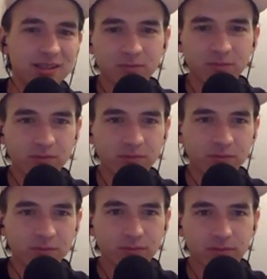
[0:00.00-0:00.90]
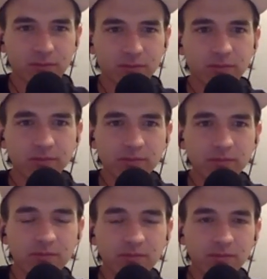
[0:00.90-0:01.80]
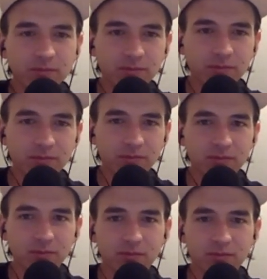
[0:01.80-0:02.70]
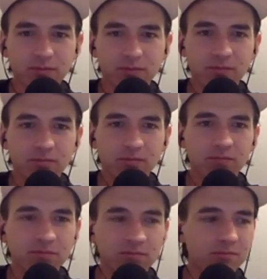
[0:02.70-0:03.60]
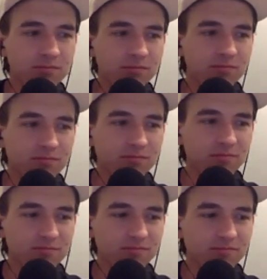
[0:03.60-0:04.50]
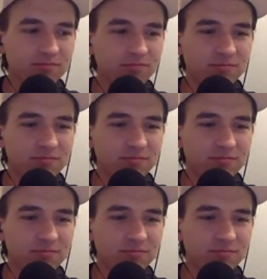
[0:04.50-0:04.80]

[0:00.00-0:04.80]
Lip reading: The person shown says nothing.